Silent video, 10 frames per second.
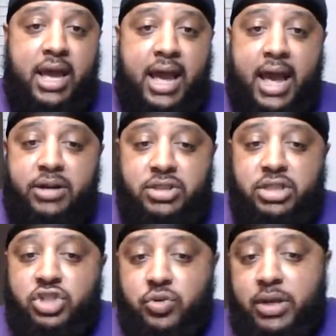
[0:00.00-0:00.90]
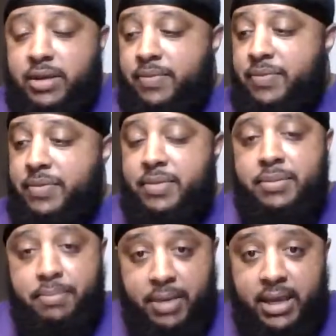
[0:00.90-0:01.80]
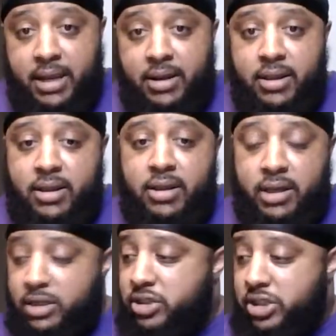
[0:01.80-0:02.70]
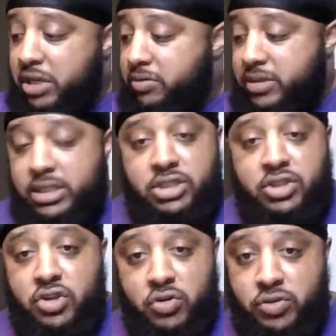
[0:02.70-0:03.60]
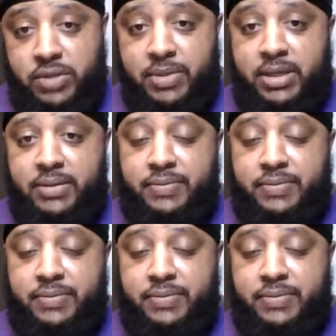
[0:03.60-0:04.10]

how she treat men because she was just using me.